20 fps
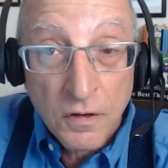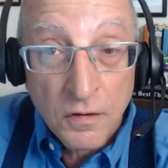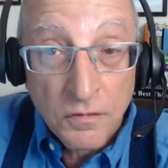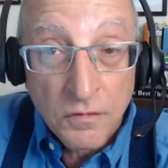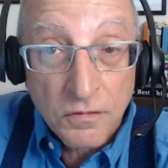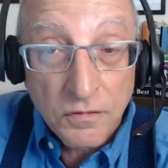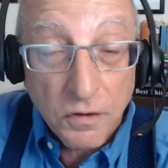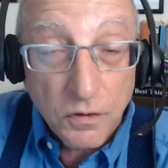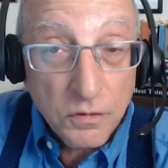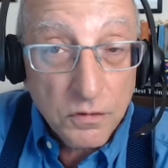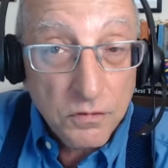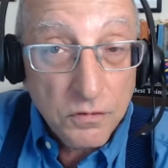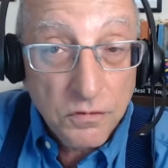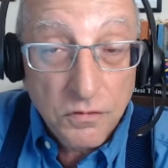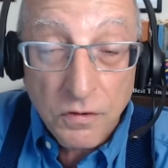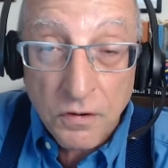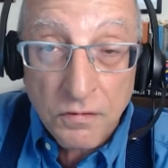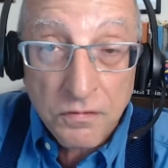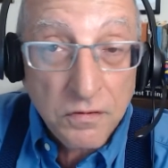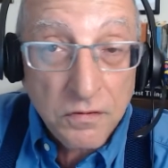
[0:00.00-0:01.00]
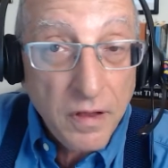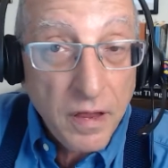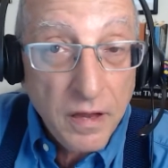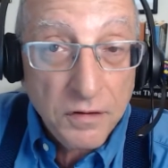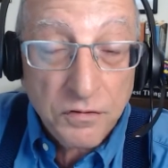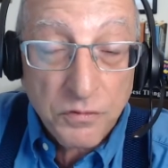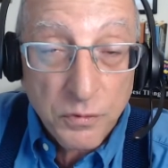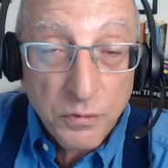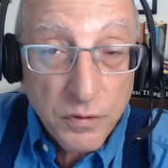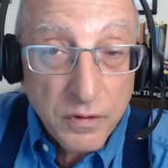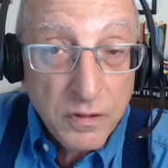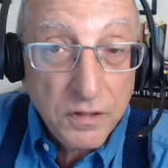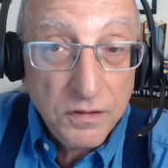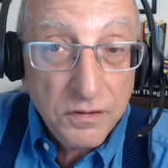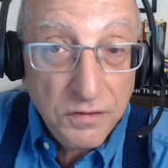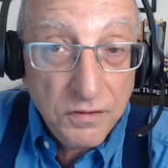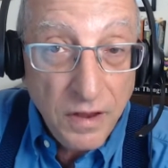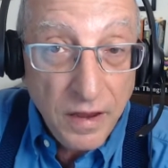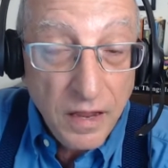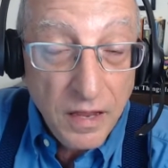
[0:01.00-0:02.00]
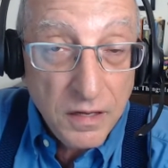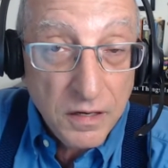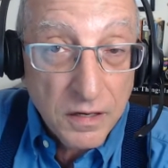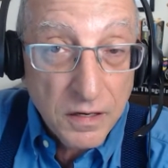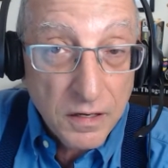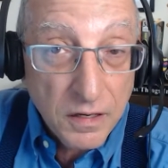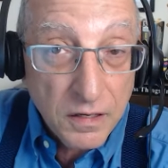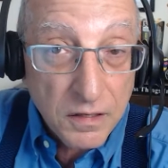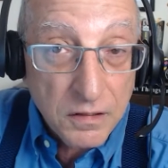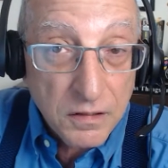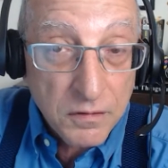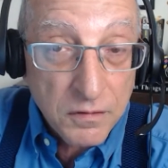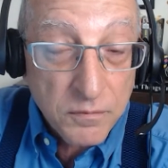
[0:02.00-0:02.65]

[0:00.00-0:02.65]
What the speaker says: So just entering the data